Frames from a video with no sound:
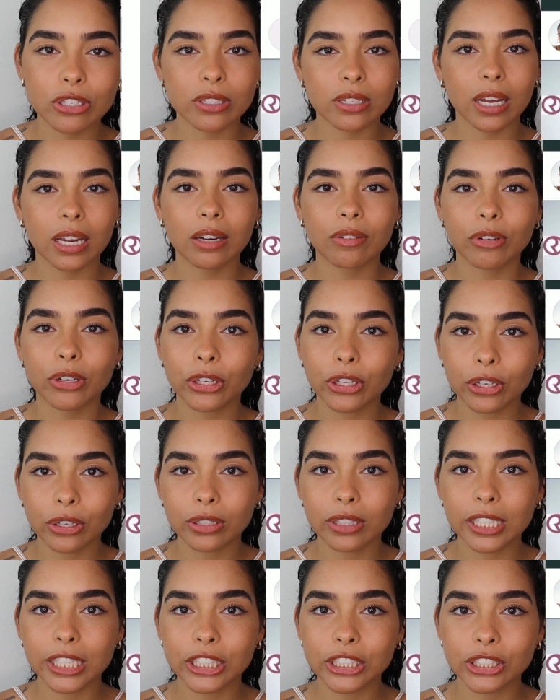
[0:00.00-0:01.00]
She's kind of on a
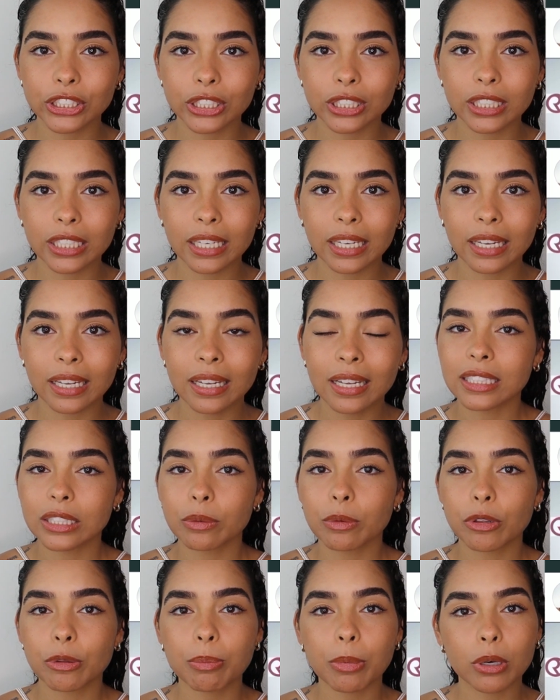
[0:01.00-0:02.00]
curly hair journey,
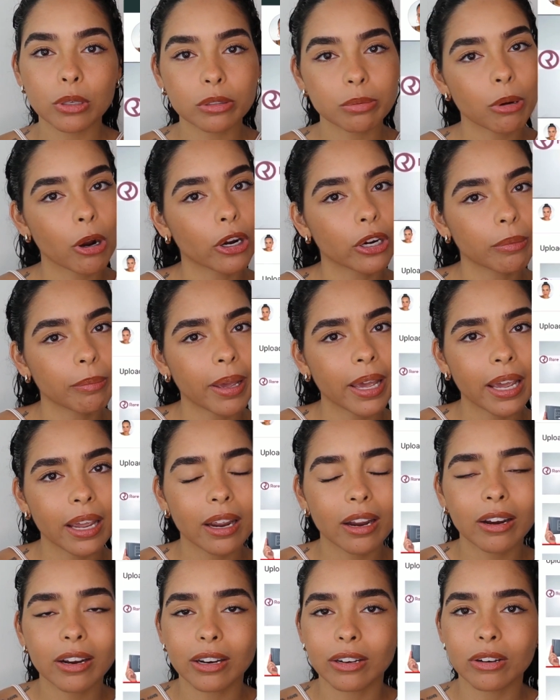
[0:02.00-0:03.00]
dealing with postpartum
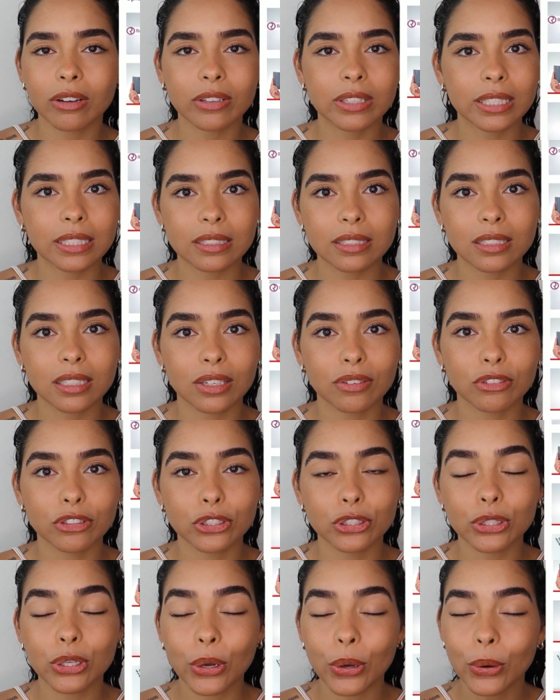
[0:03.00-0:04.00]
hair and all that stuff.
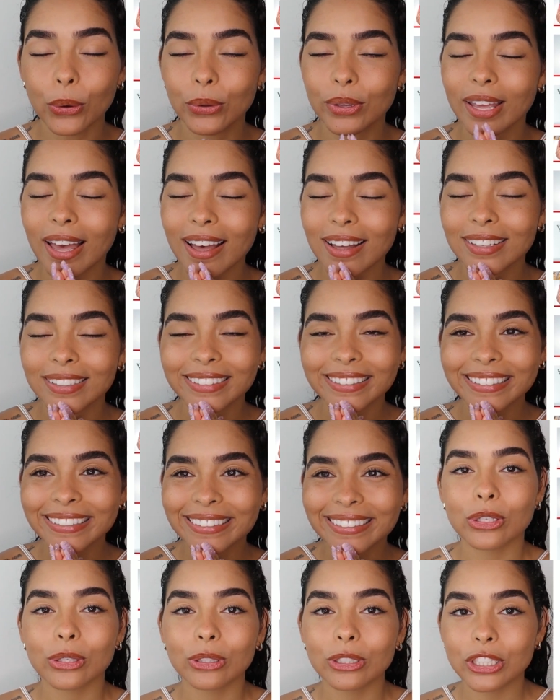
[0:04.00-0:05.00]
So yeah,
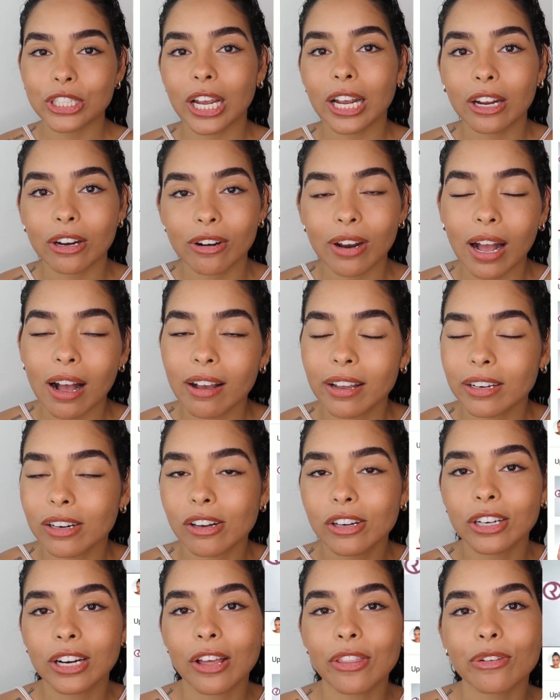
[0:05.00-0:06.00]
so go check her out and
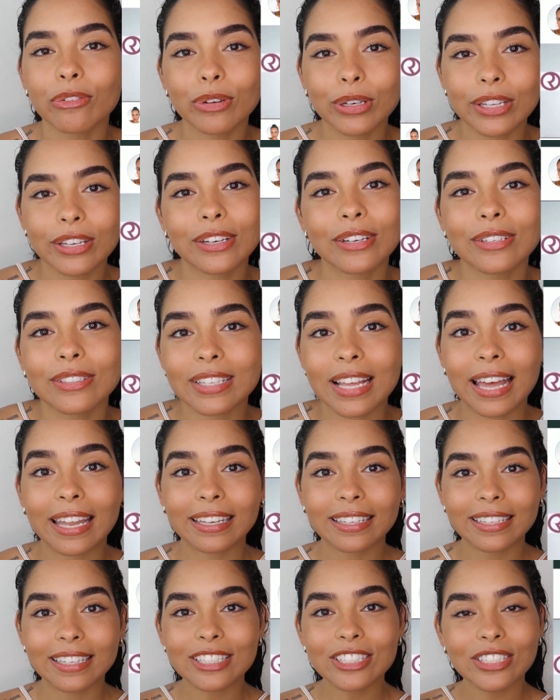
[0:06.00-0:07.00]
all her other videos,
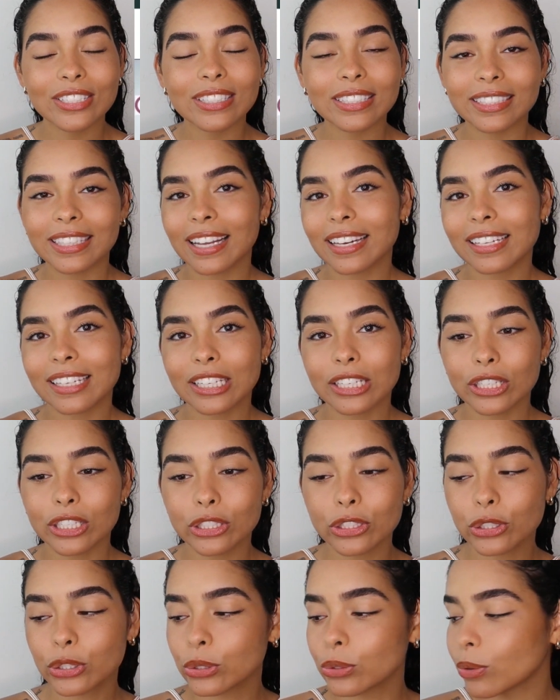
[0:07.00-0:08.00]
and let's just get
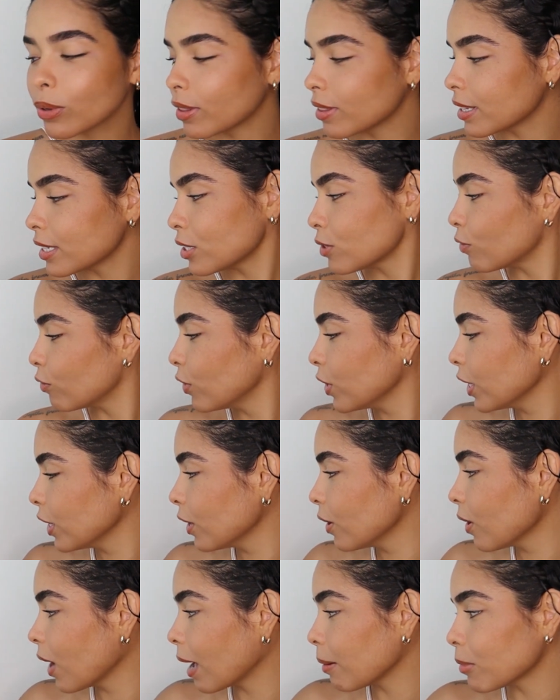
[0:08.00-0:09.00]
into this
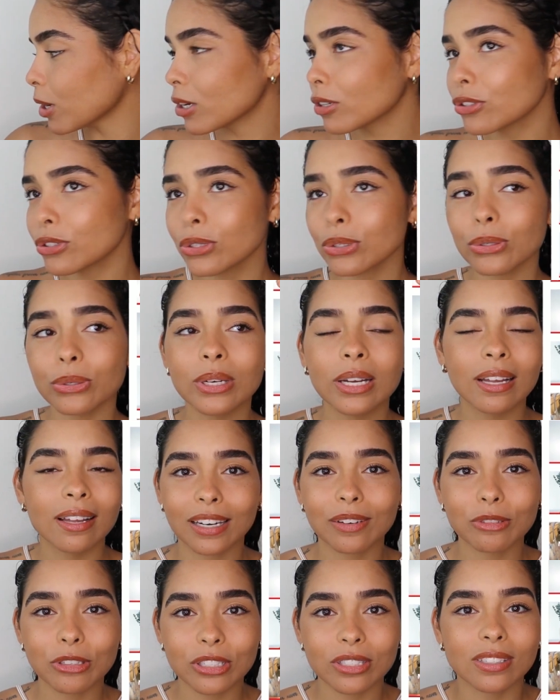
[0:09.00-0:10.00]
video. I'm also
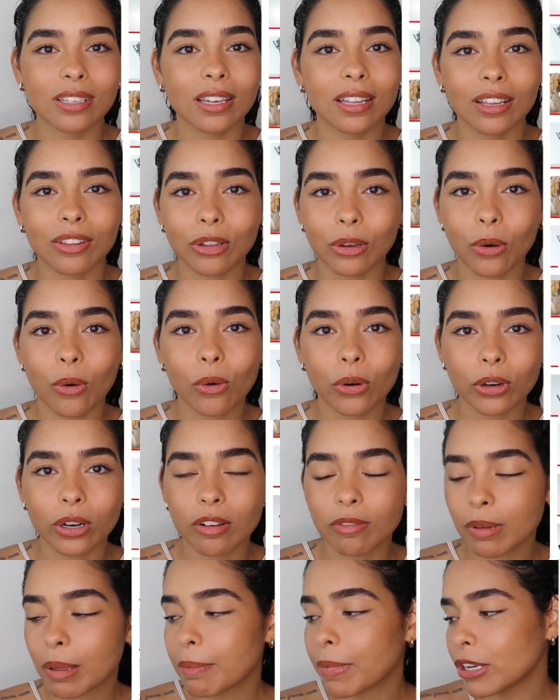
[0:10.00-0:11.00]
kind of just sitting in the corner
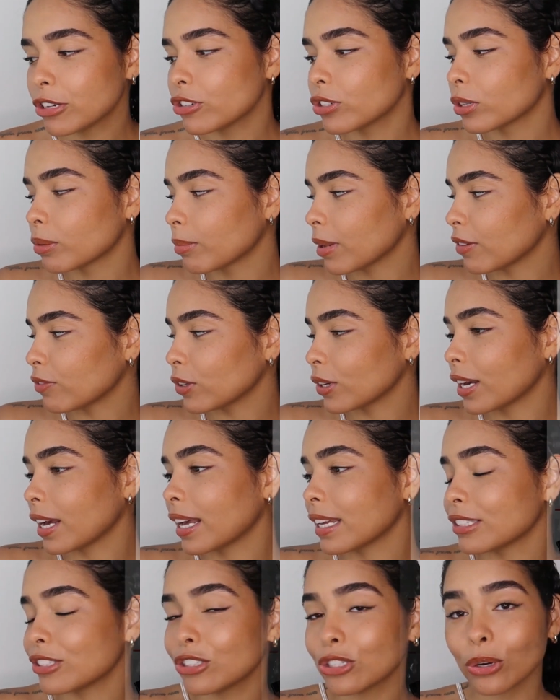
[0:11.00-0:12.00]
of my bedroom. If you
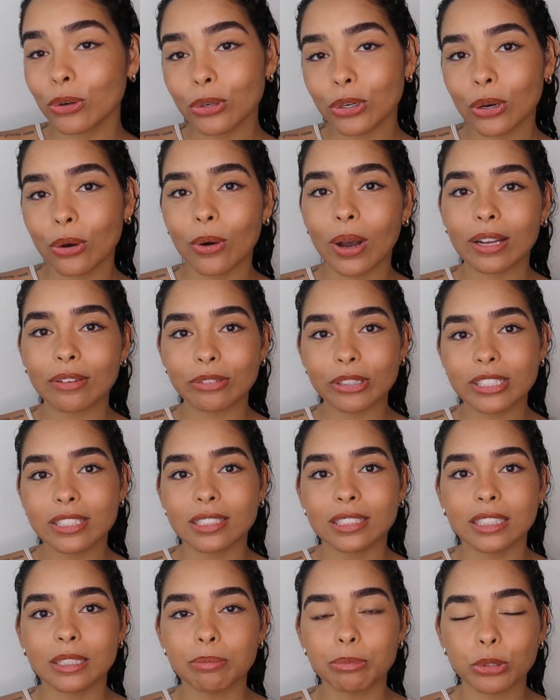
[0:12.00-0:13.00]
guys don't know, I
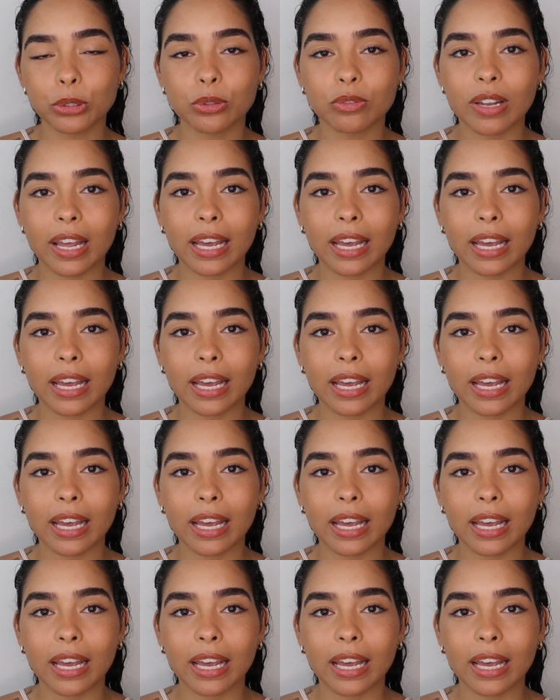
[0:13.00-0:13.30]
recently moved.